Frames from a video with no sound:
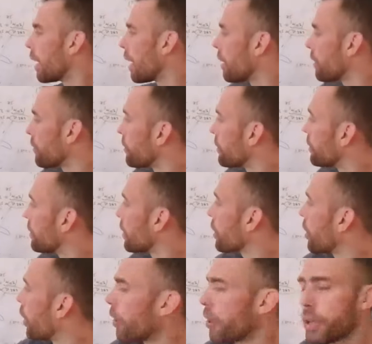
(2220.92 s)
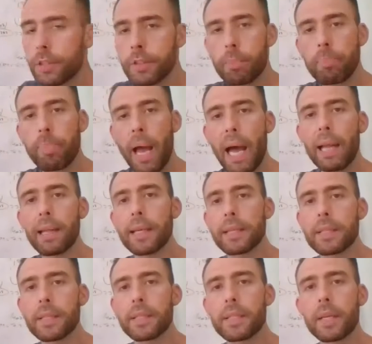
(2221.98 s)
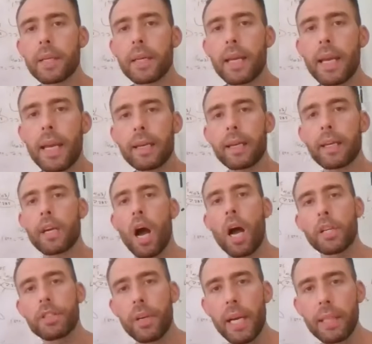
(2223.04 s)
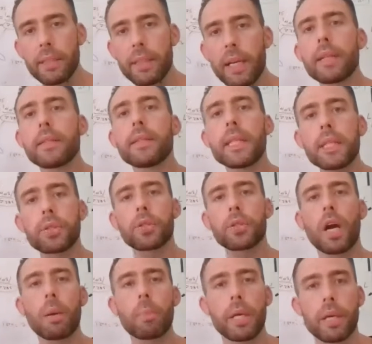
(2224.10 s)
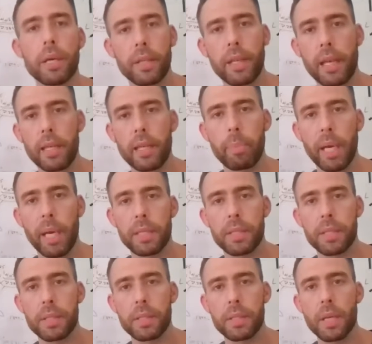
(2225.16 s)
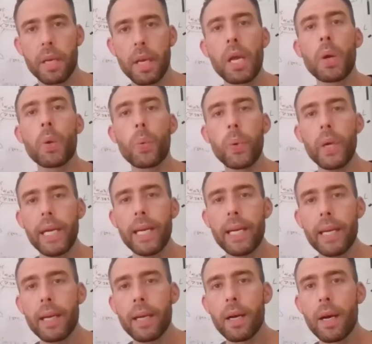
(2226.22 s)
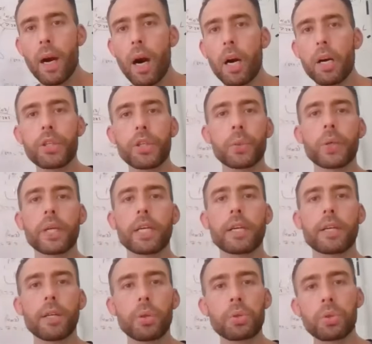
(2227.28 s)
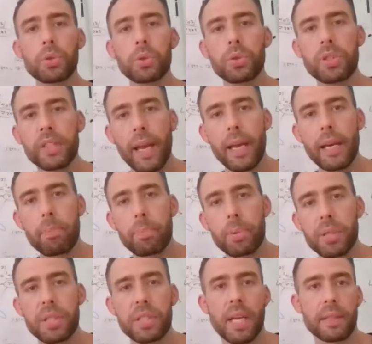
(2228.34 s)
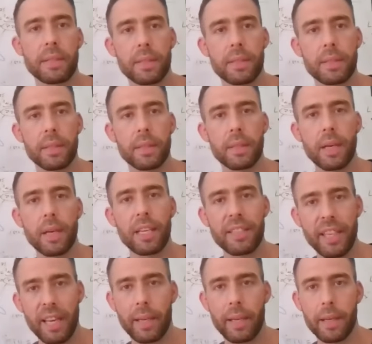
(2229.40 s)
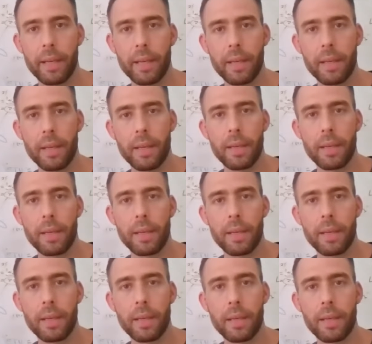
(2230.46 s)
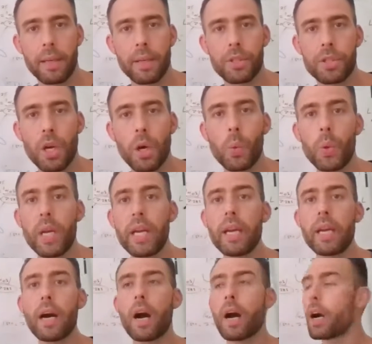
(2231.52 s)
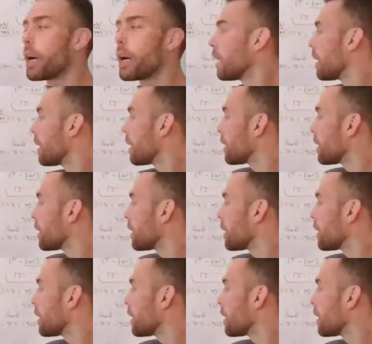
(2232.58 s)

of the current balance in the contract needs to come in on a daily basis. We are doing close to 10% a day. So we are,